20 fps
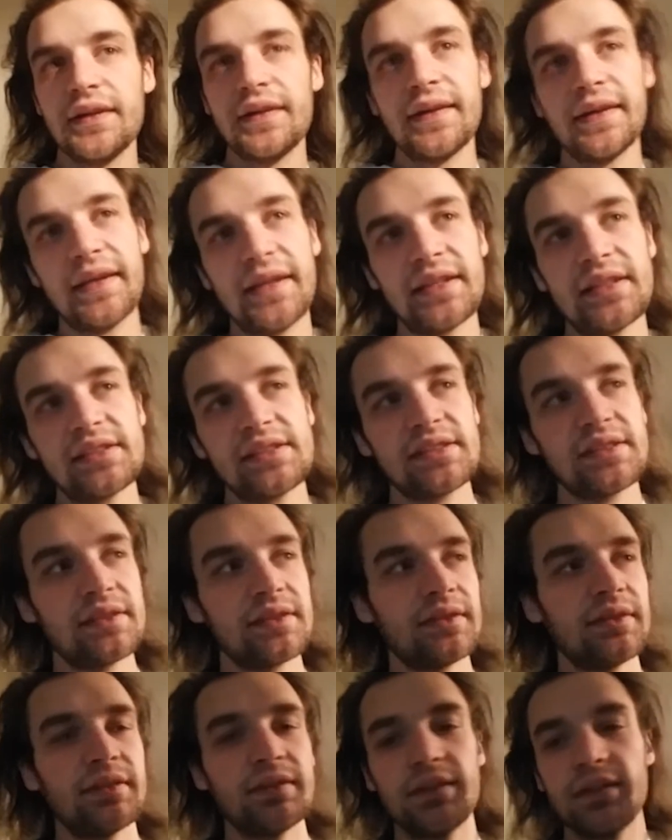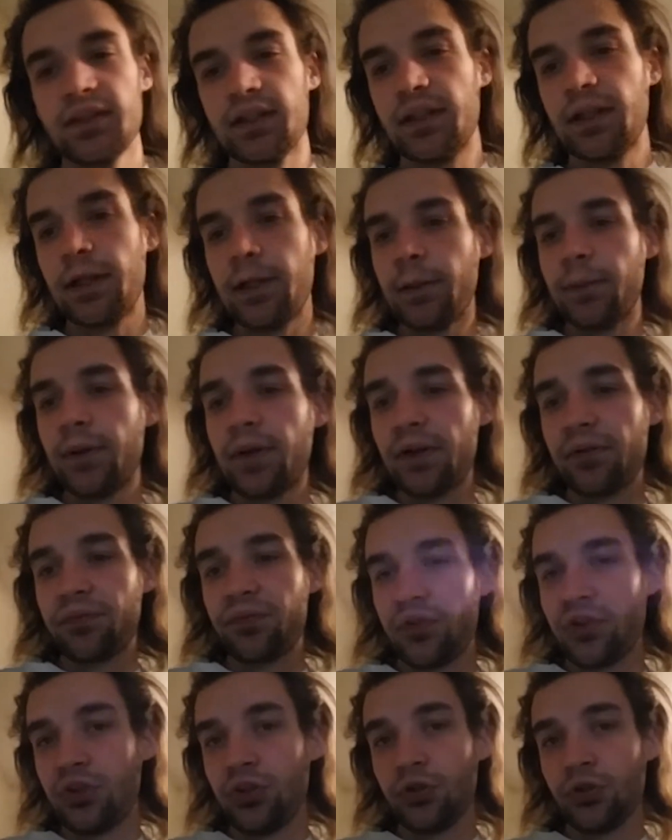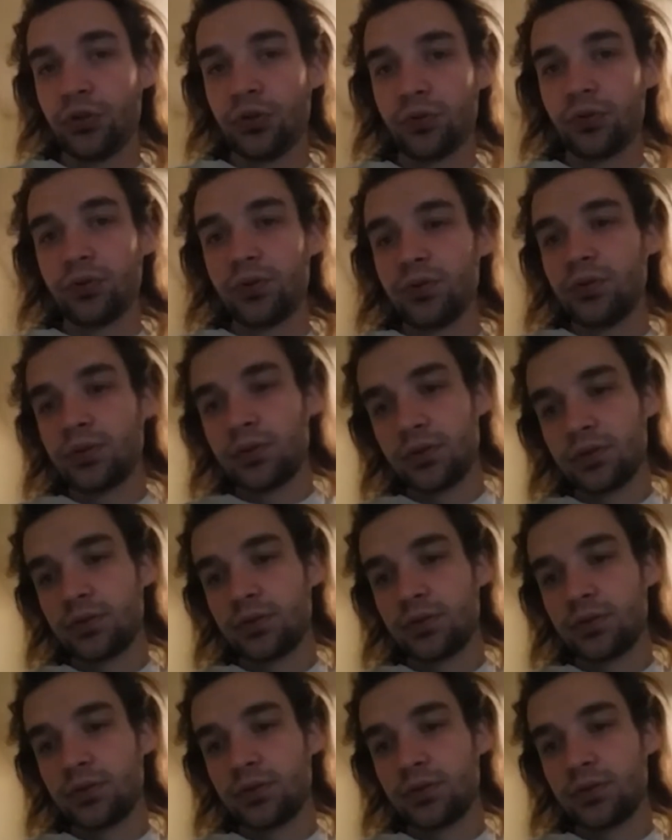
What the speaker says: this. Even if you